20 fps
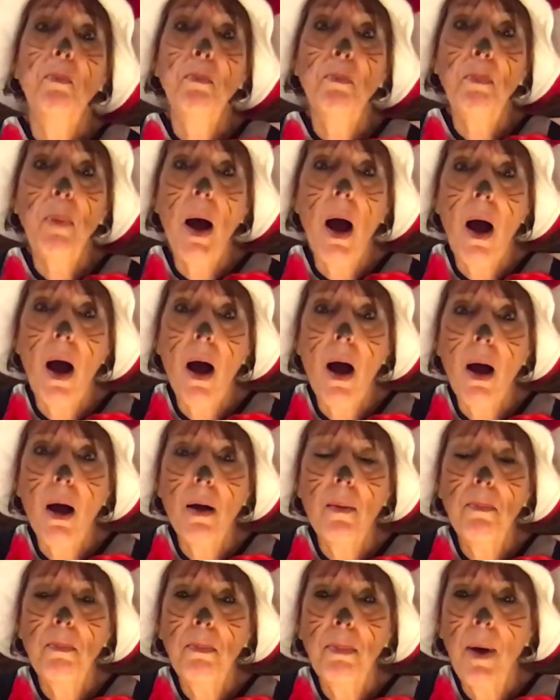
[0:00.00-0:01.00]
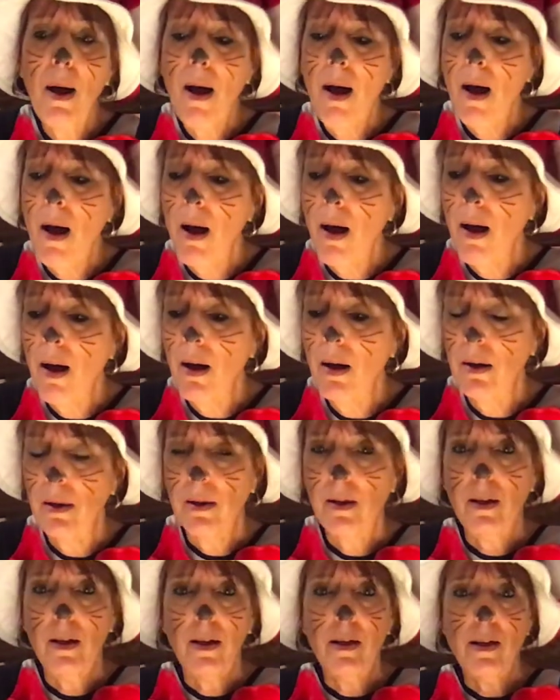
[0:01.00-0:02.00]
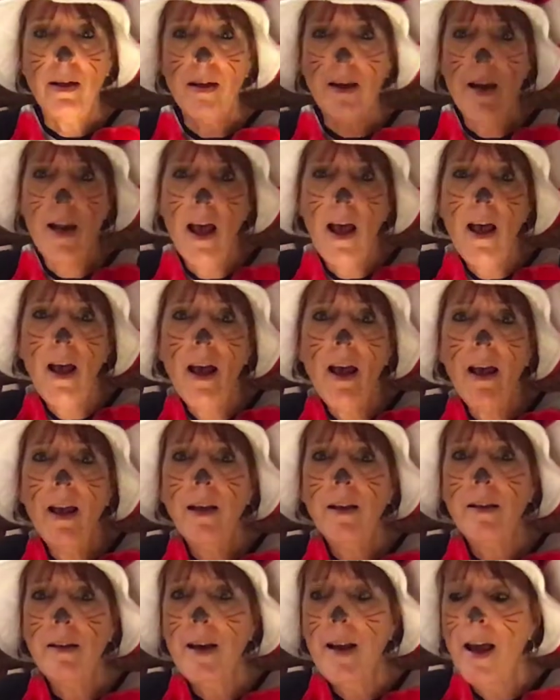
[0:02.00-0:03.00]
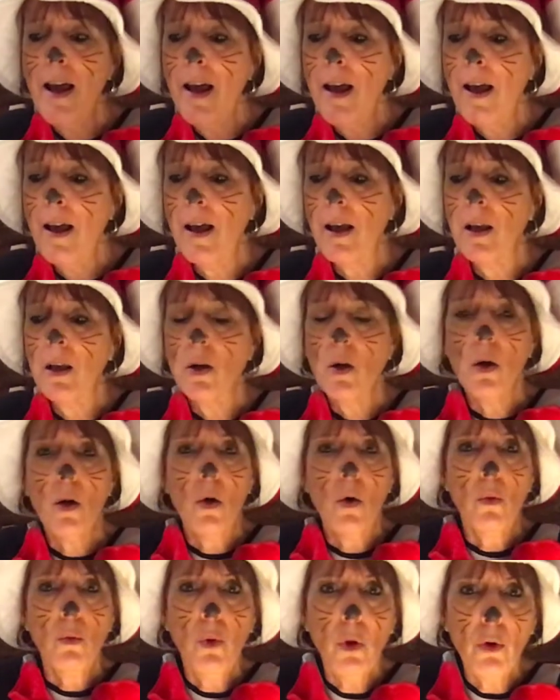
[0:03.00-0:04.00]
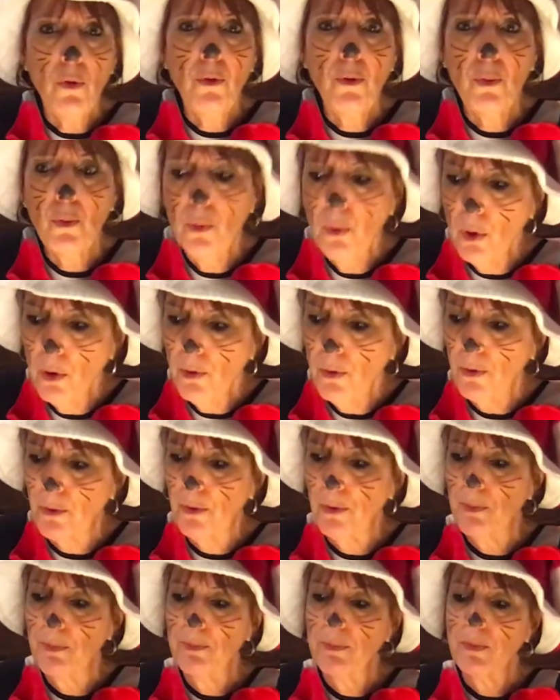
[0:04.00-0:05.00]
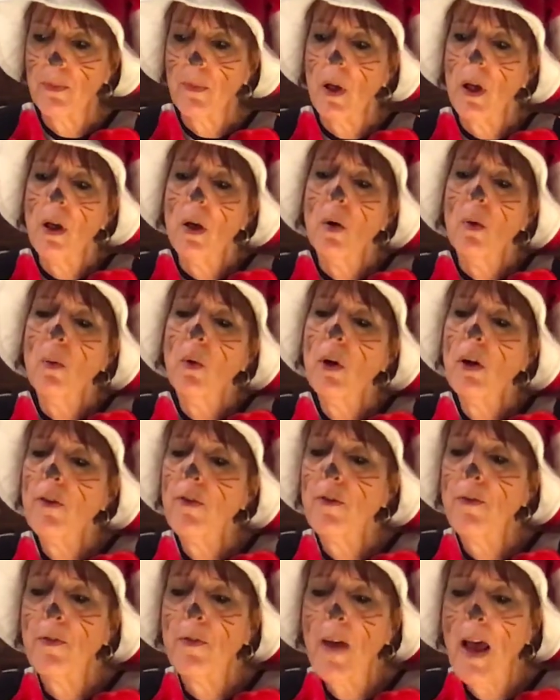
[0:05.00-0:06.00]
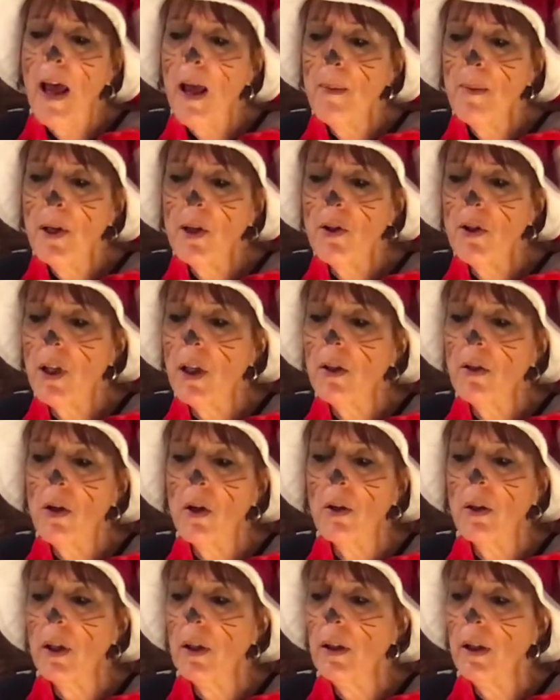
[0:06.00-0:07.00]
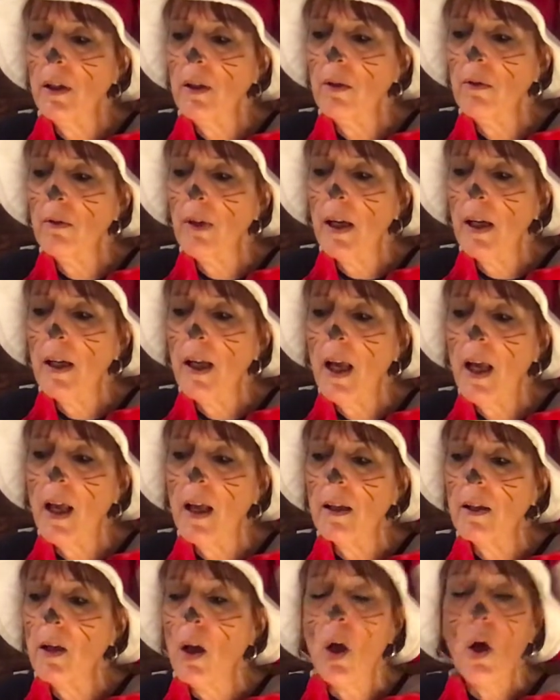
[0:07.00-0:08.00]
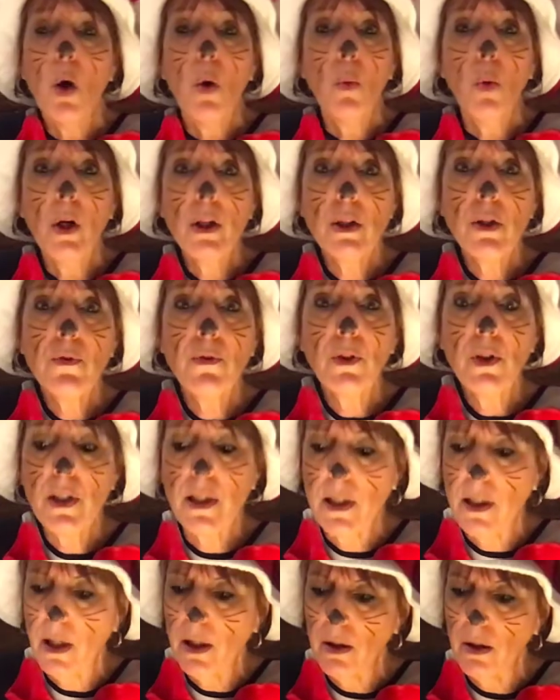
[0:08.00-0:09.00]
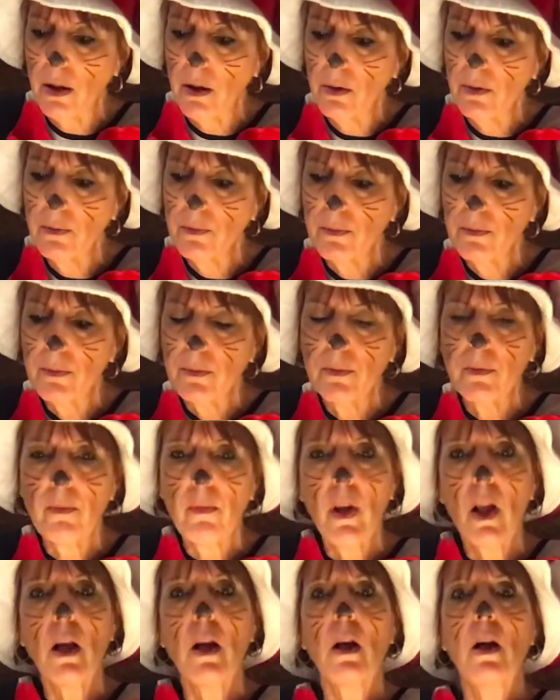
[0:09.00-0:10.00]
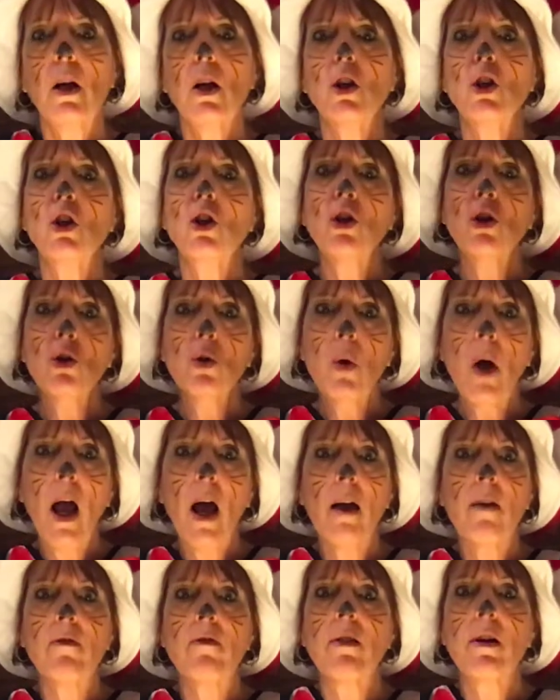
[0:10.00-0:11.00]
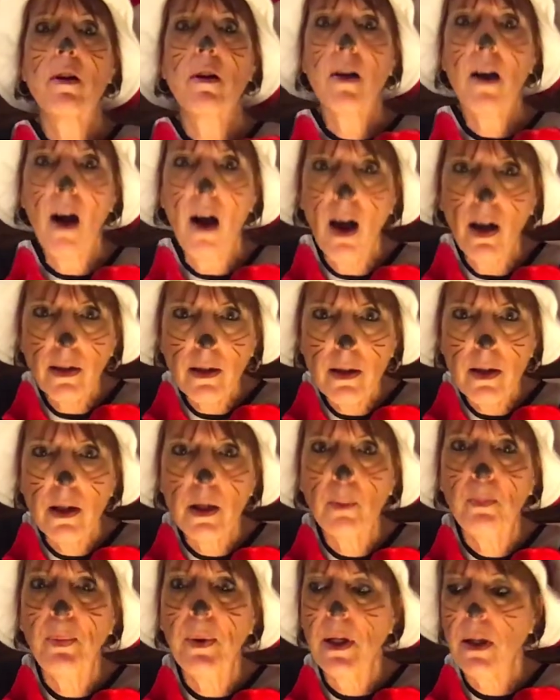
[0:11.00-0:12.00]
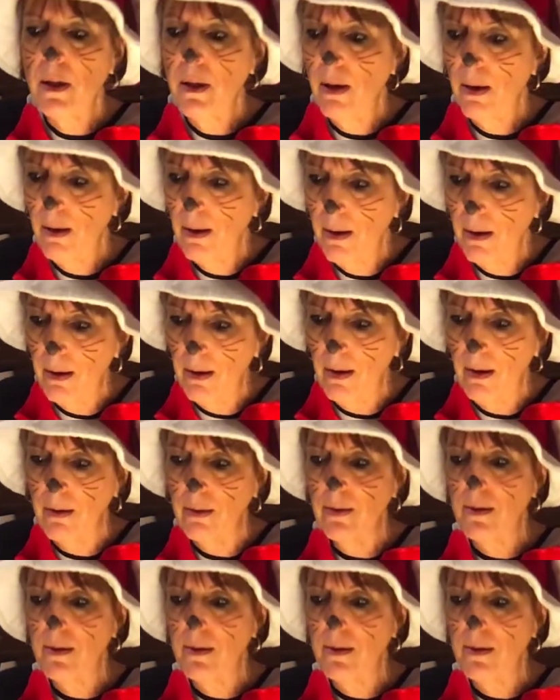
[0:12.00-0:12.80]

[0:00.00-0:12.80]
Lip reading: Bah, bah, nay, nay, woof, woof. "We're famished," they told the little red hen. "What's for dinner?" "You have got to be kidding,"